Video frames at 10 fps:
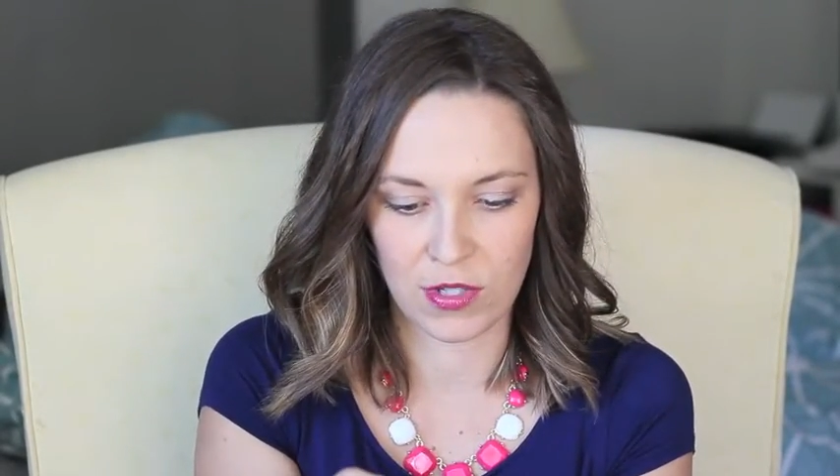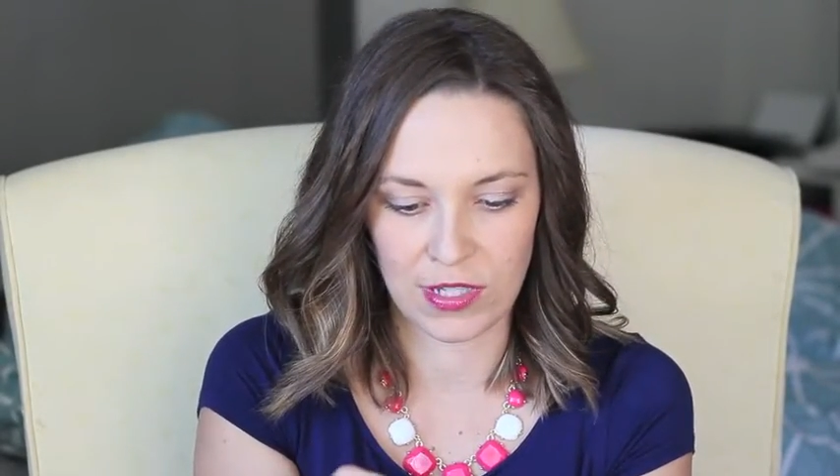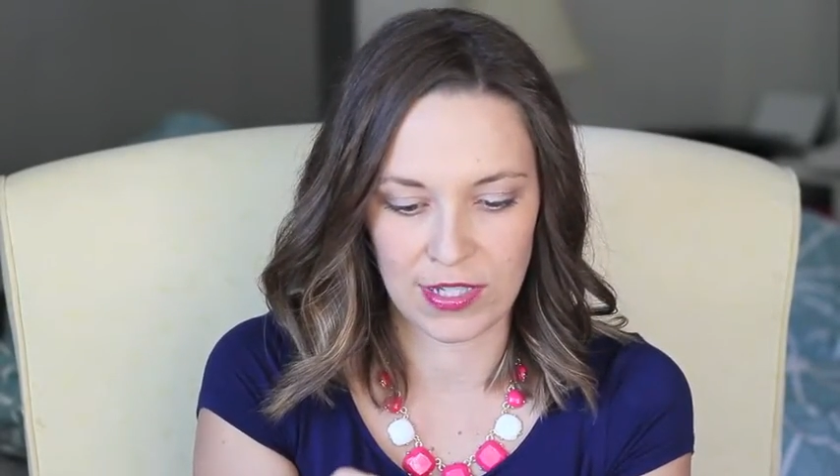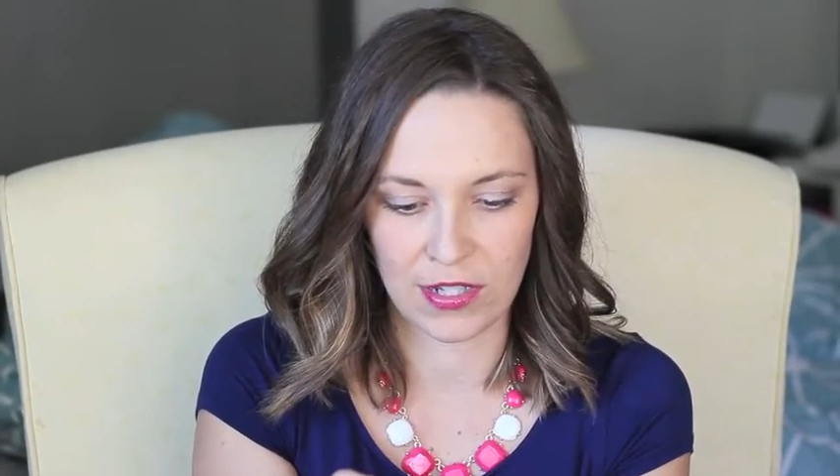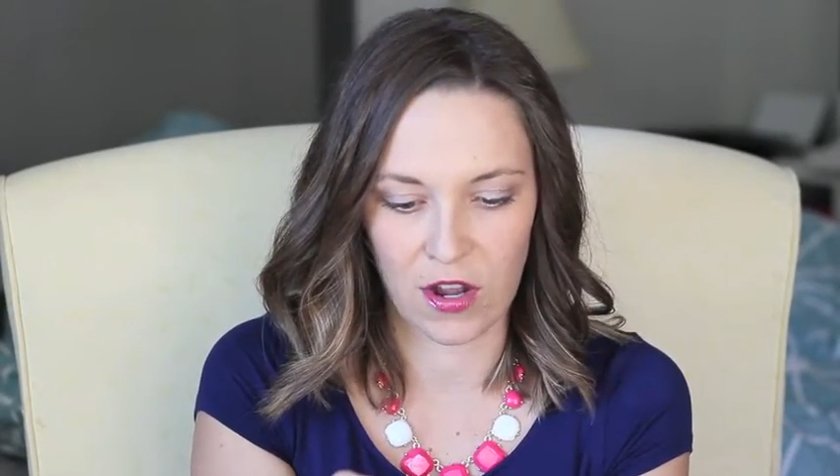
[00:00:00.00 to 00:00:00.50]

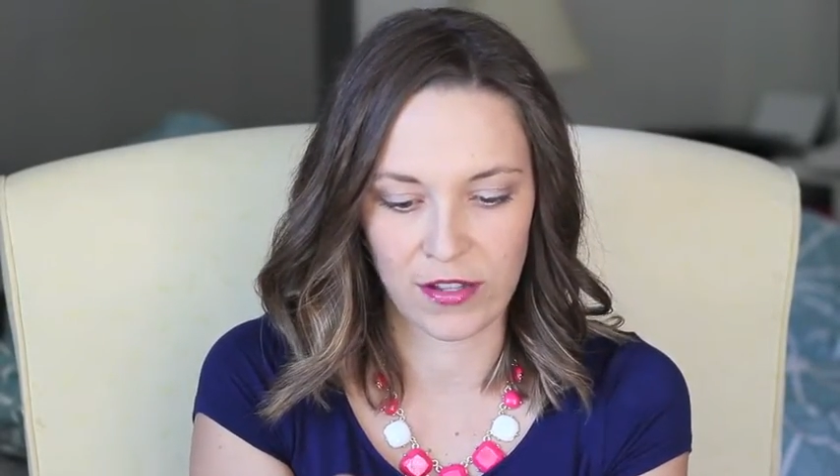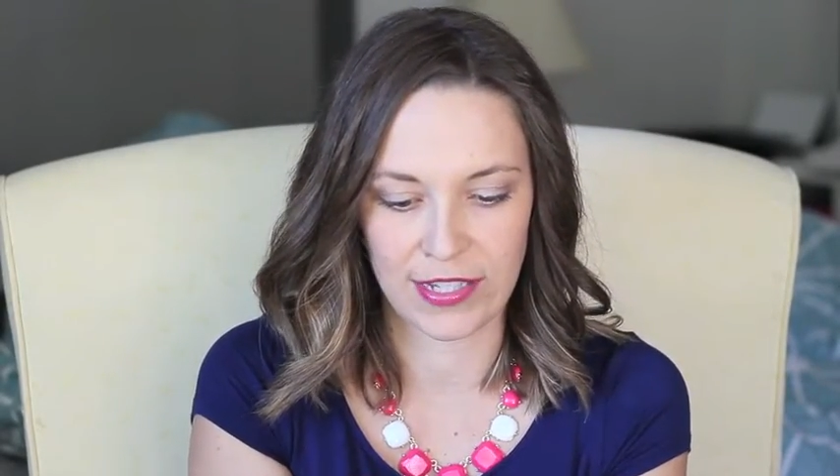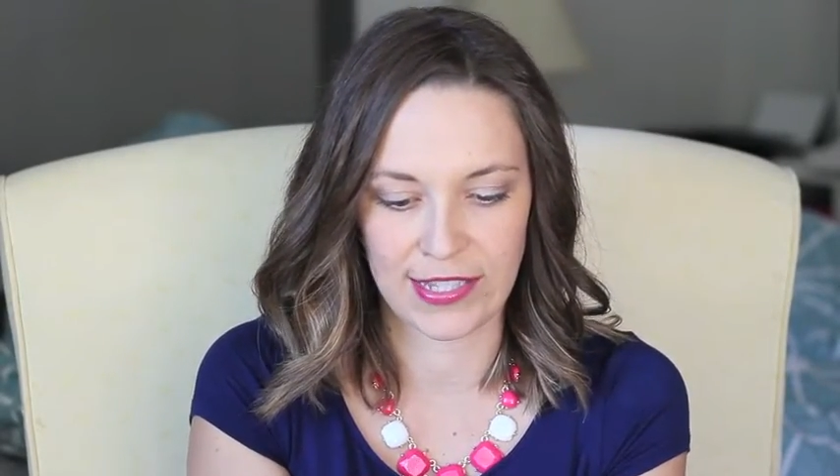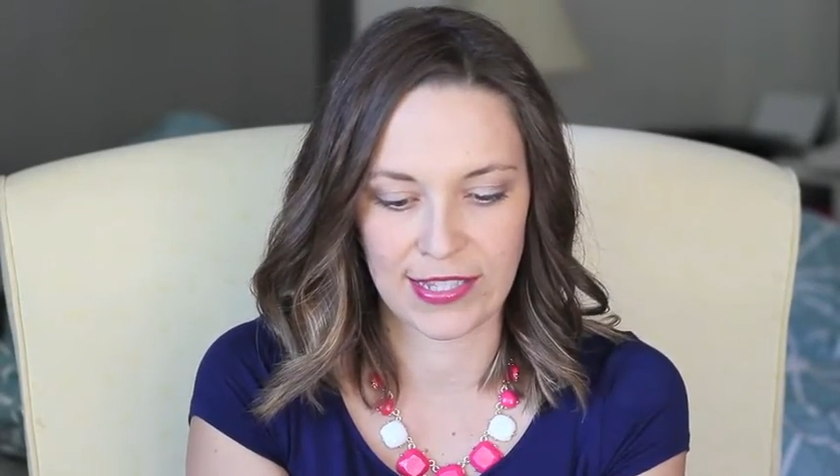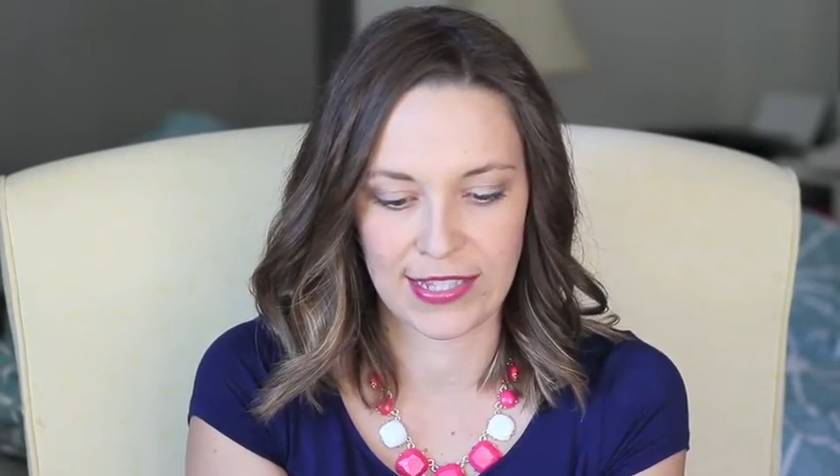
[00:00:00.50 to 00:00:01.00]
It's called a
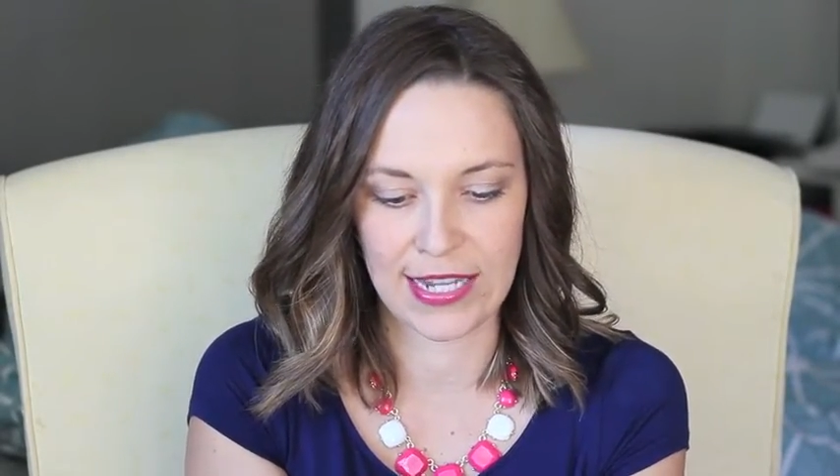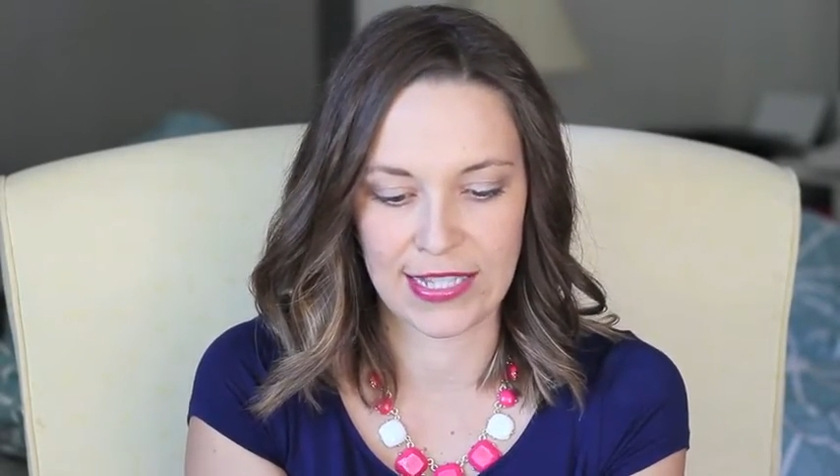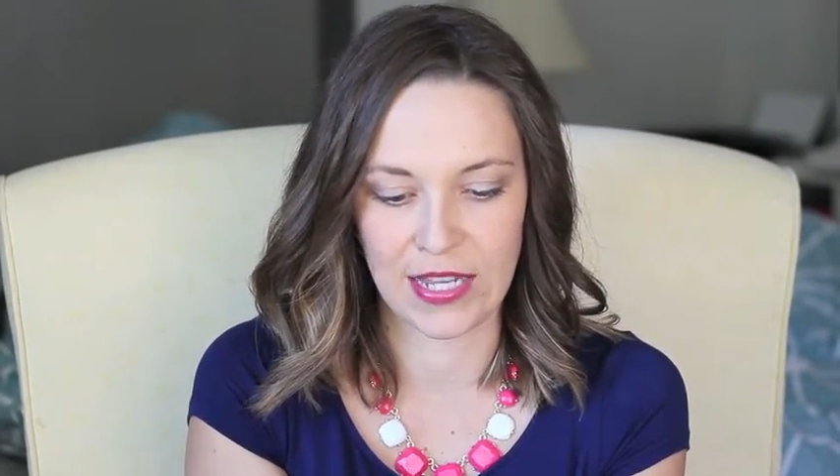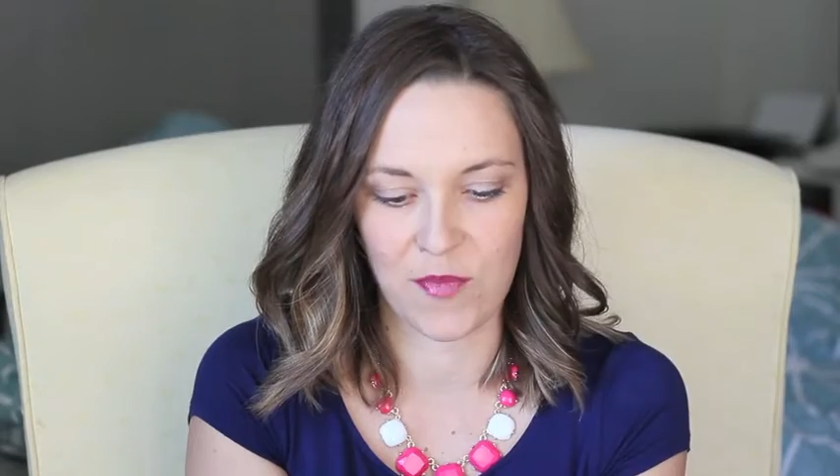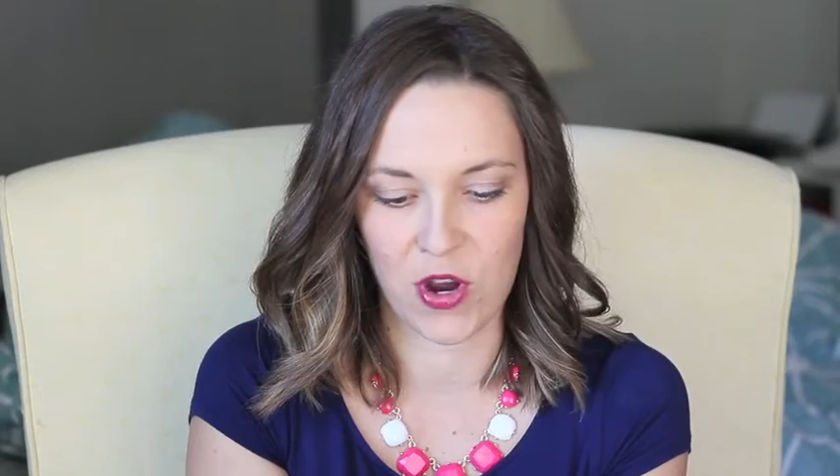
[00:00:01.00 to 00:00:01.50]

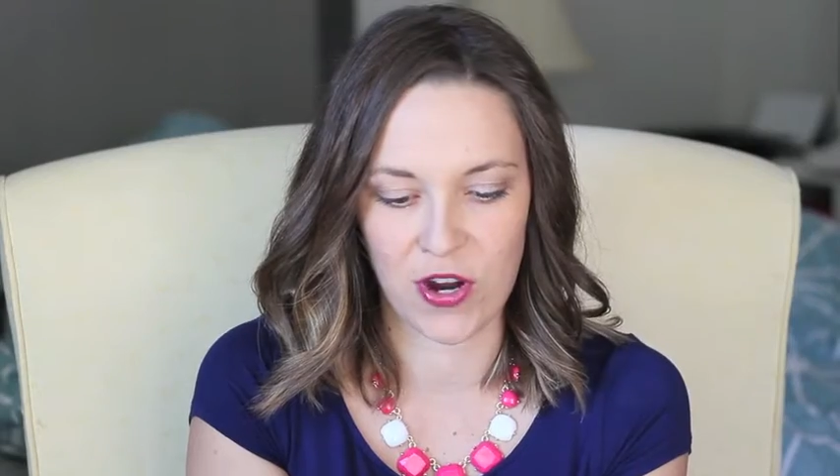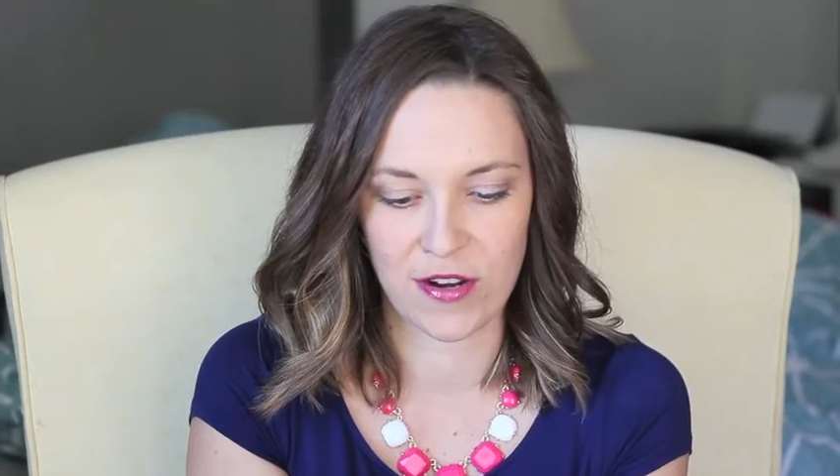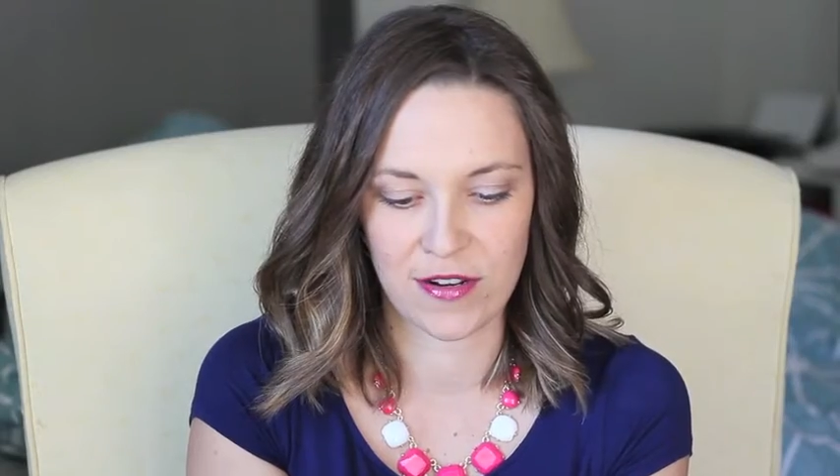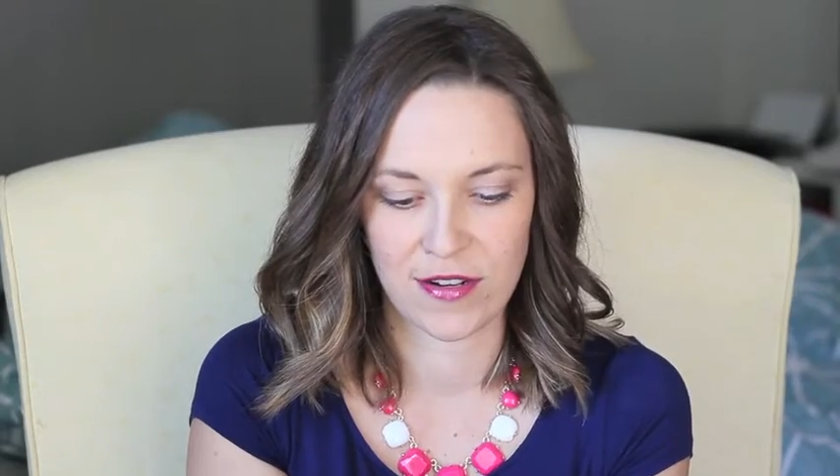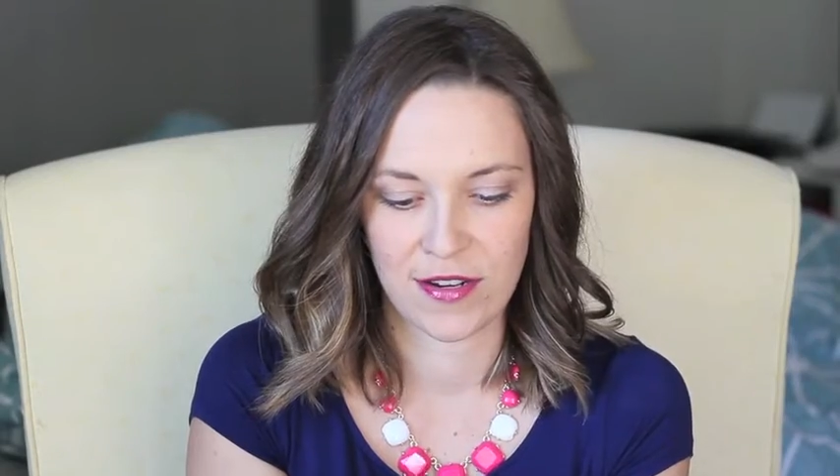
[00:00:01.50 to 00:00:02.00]
Scentsy bar.